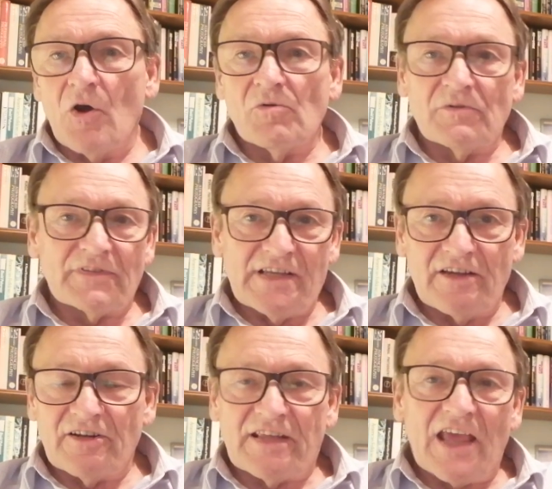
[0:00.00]
the
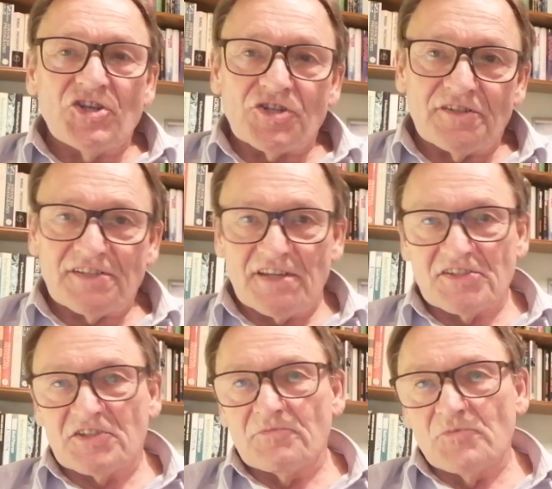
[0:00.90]
irrigation
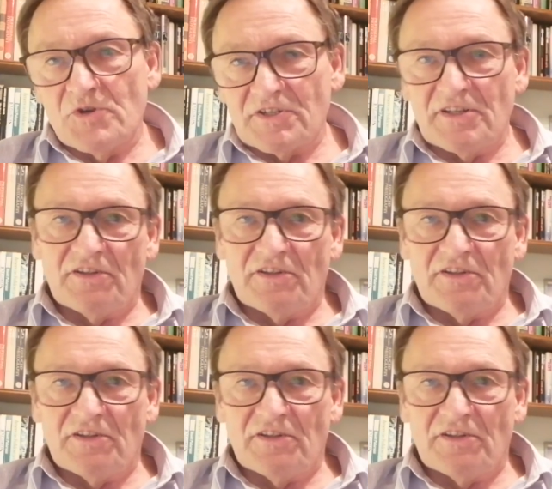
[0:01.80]
system worked